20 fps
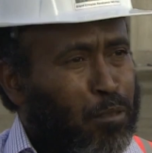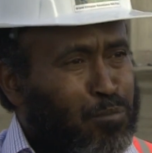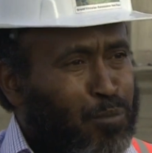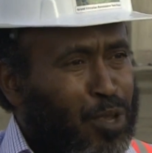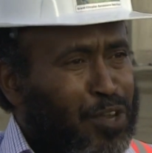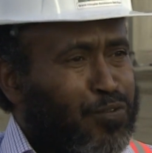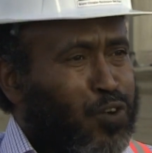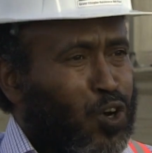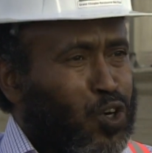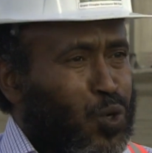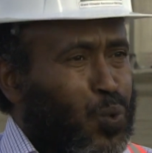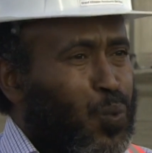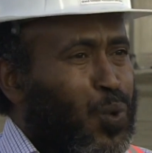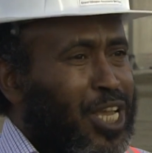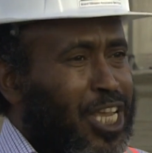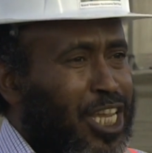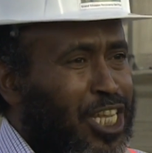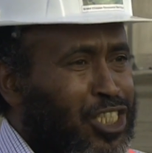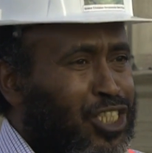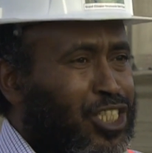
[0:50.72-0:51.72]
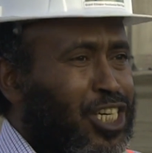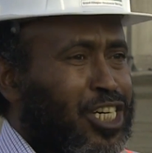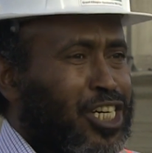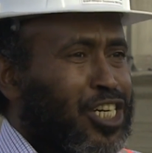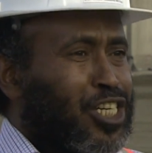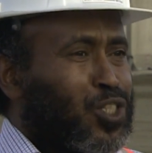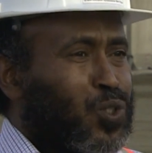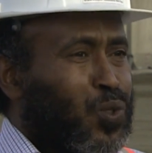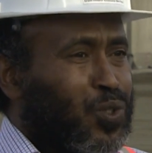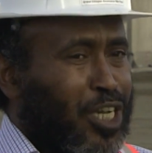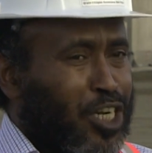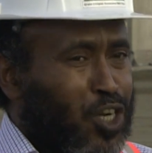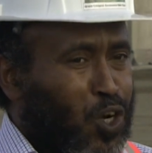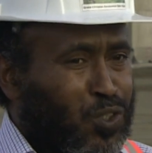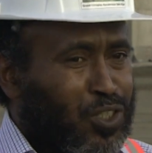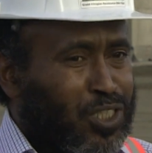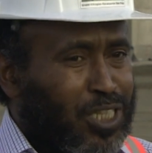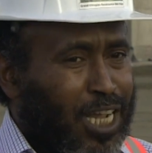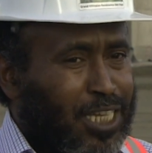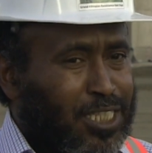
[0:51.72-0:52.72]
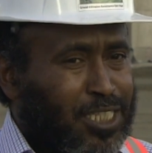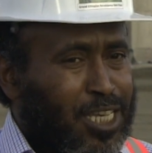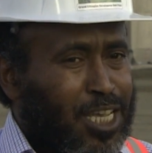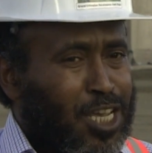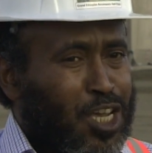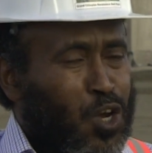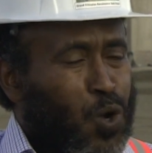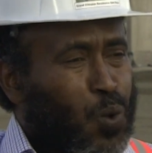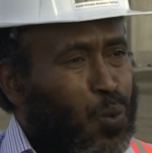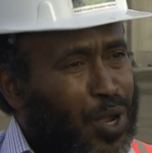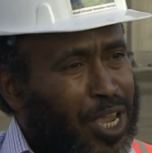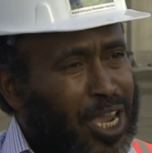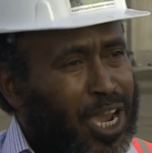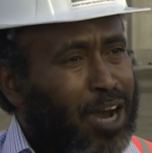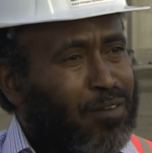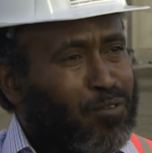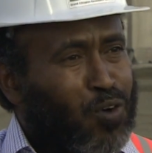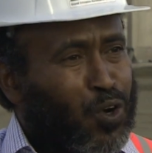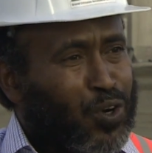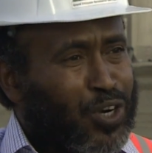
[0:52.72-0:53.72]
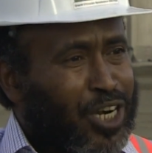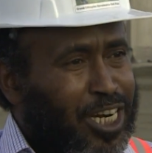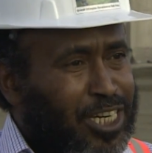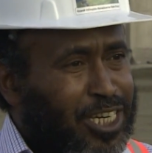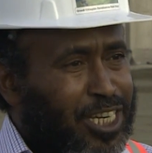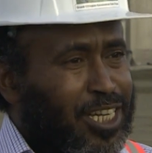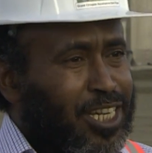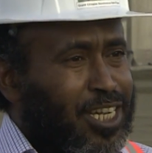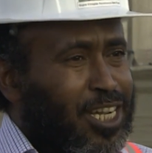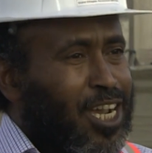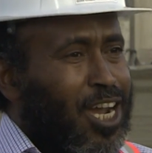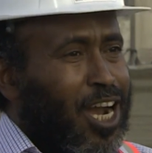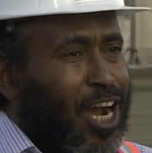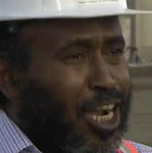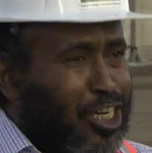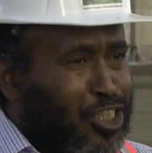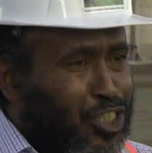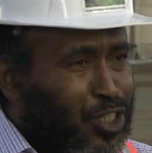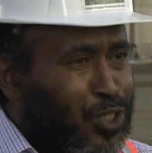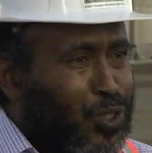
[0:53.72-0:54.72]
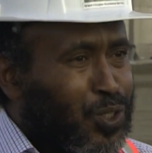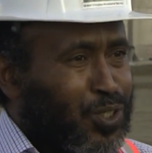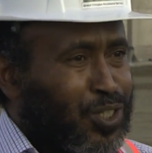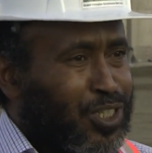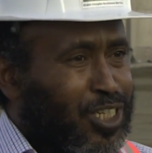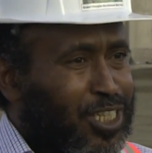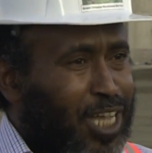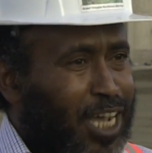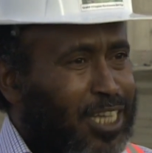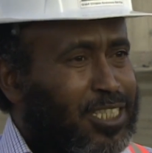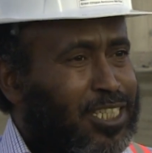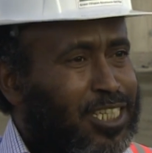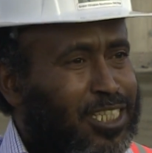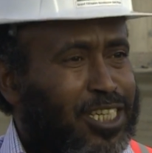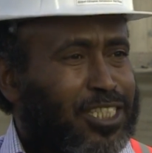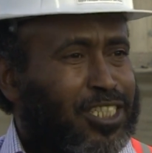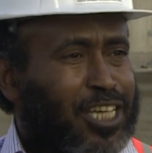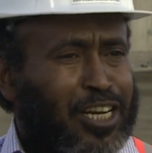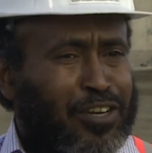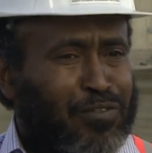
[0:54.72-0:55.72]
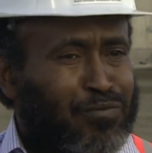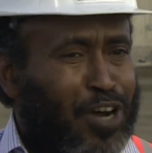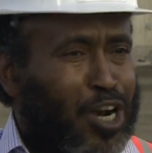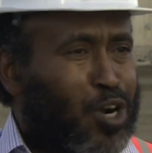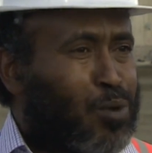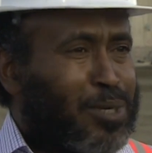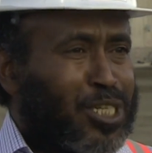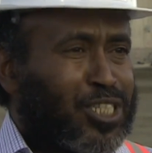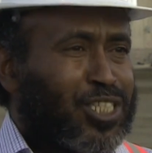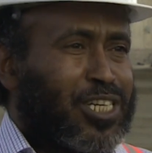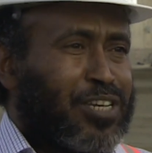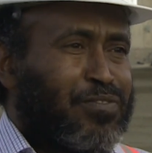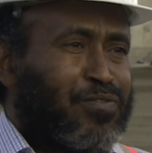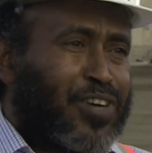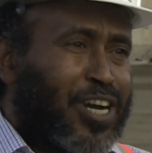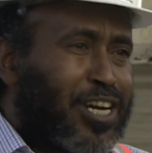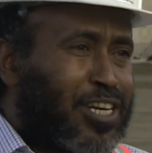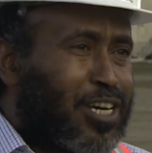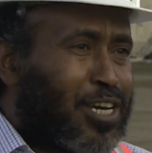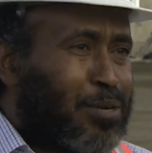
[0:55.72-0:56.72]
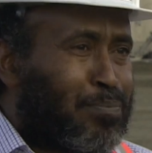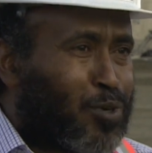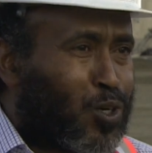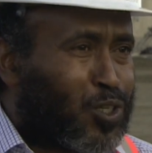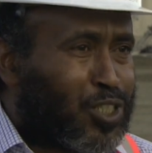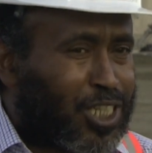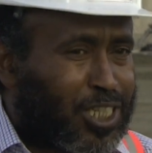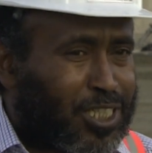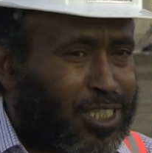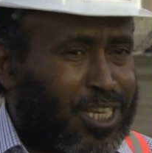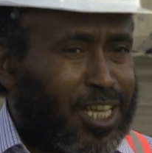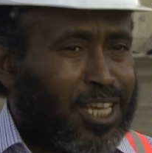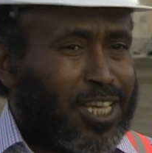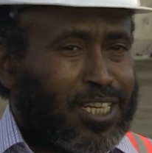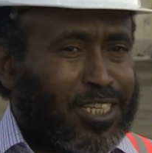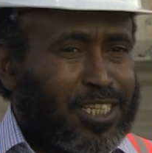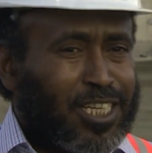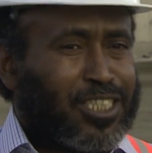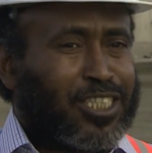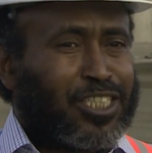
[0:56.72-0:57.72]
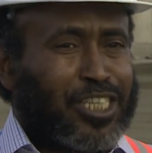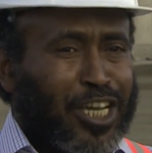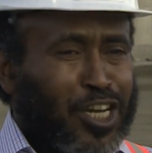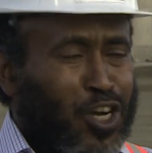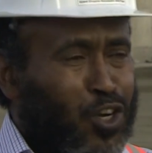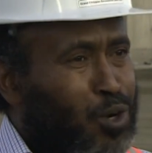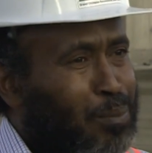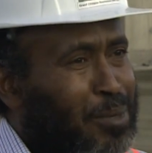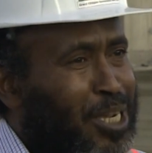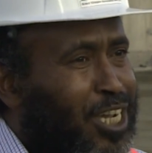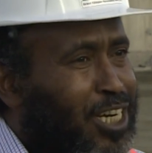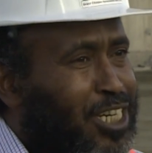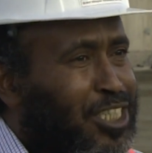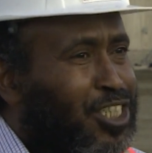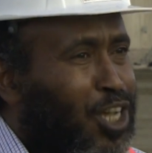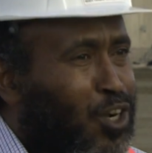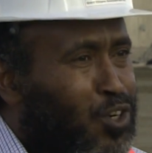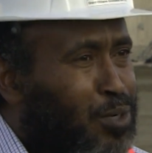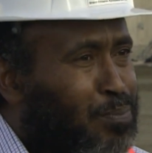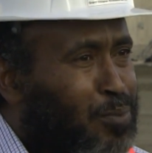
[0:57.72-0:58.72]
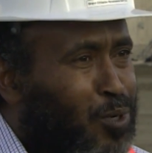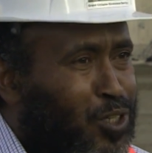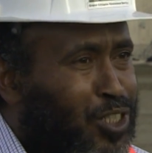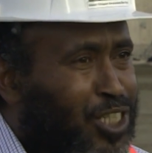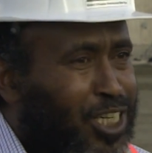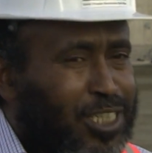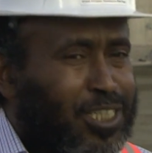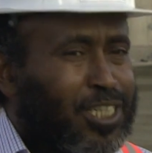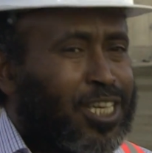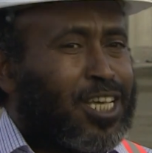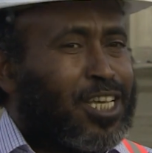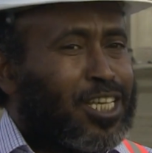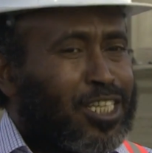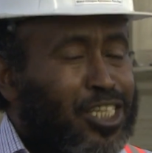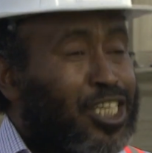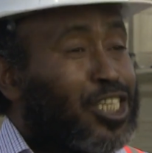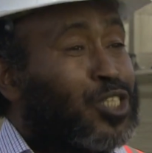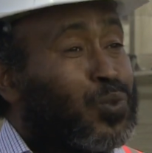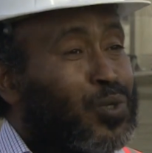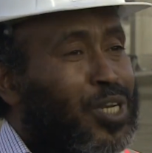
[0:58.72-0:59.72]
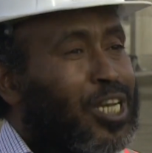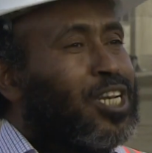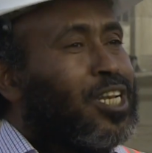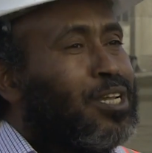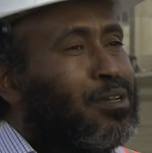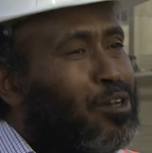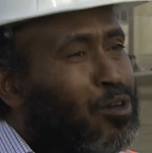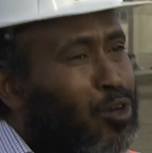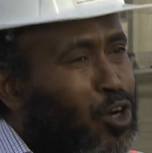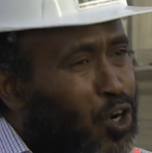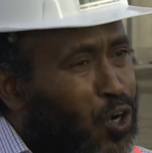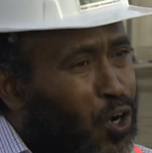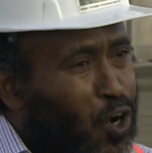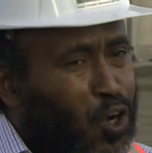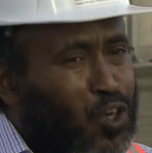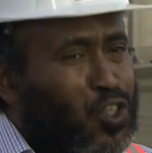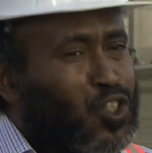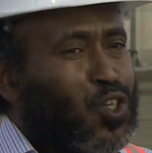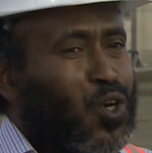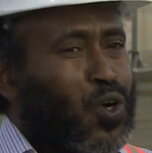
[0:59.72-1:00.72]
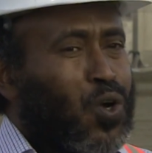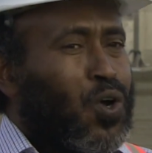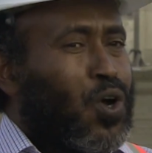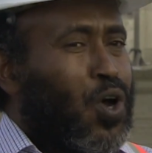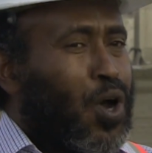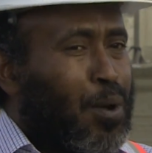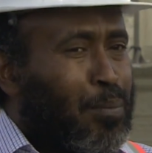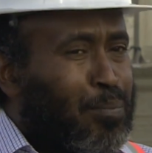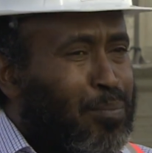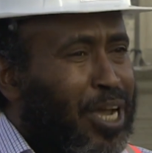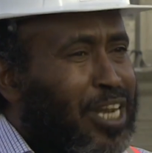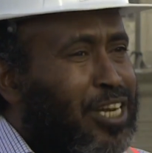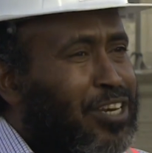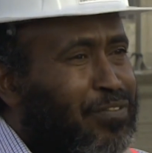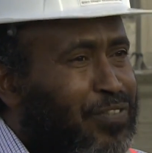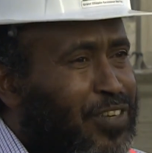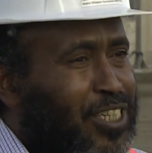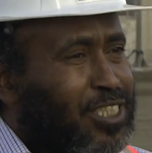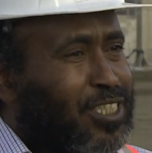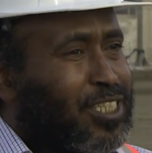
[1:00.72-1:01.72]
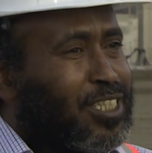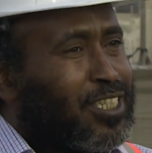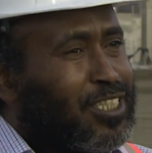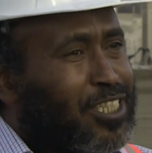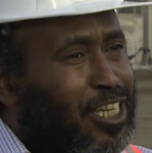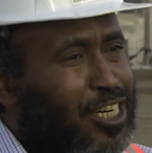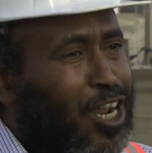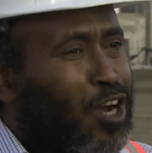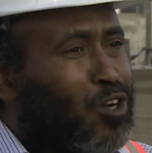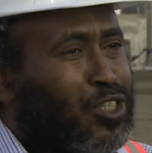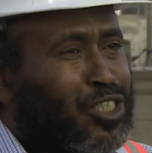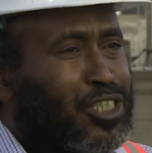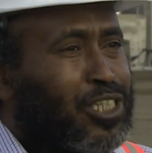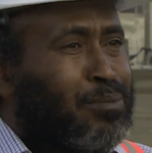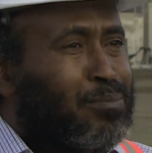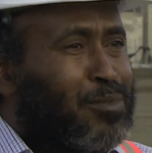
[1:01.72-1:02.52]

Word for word: Before we enter into the contract, we have already assured that this is an environmentally friendly project, this is economically sound project, this will also benefit the downstream